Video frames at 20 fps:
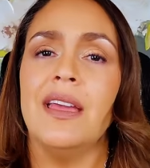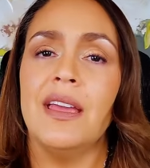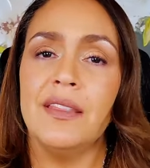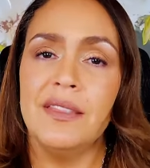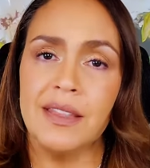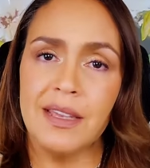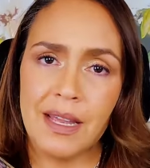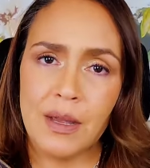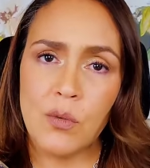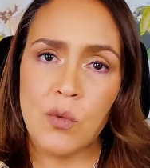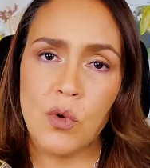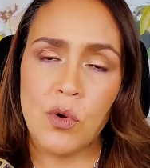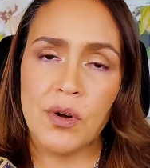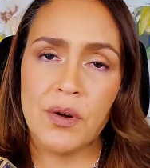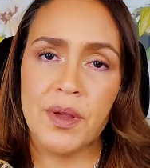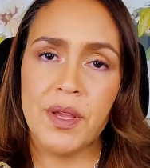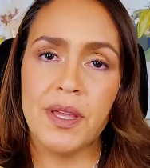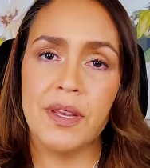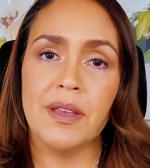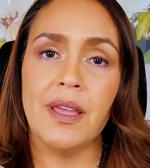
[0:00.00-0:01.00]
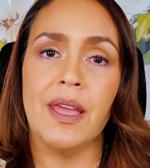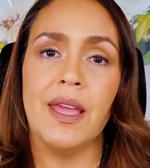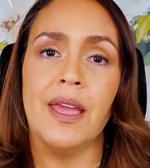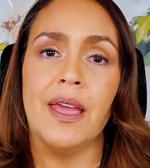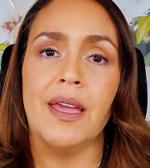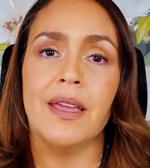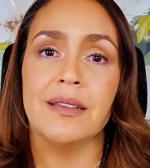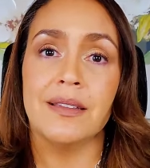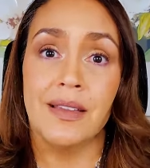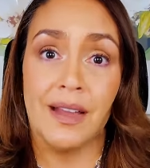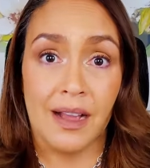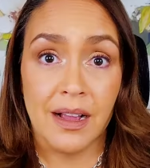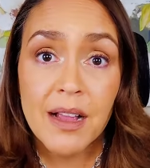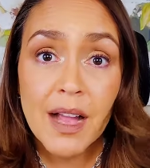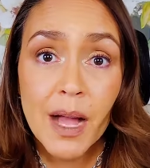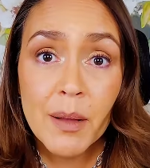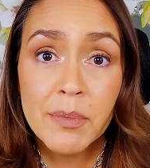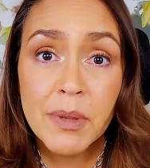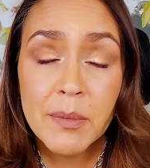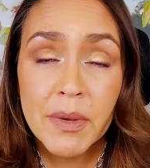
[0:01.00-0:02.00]
And then I wore it and got
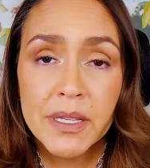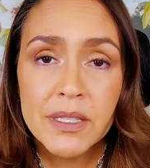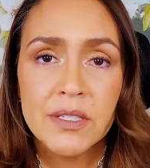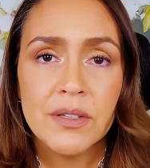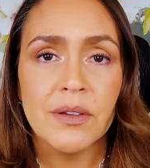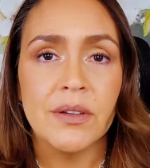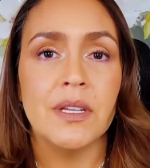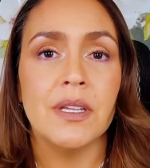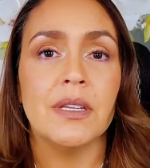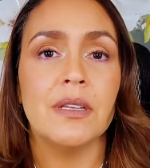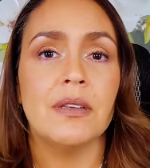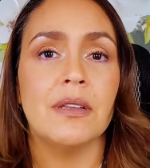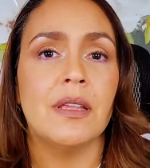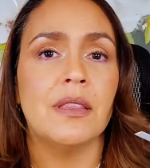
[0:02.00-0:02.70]
compliments on it